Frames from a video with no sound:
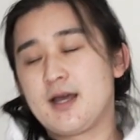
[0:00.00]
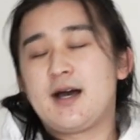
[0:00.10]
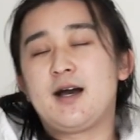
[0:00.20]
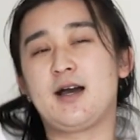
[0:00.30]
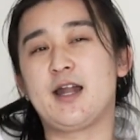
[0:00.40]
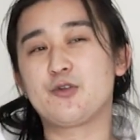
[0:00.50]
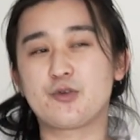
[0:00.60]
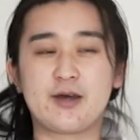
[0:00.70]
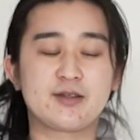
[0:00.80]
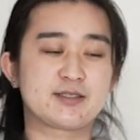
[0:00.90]
I don't know
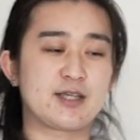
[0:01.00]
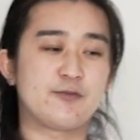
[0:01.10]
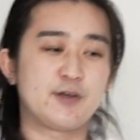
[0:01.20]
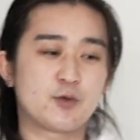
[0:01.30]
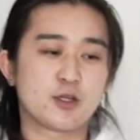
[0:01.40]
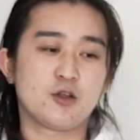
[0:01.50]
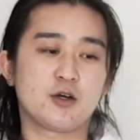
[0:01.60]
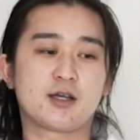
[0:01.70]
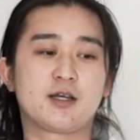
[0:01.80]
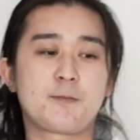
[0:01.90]
how this outfit would
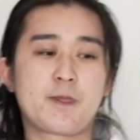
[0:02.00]
look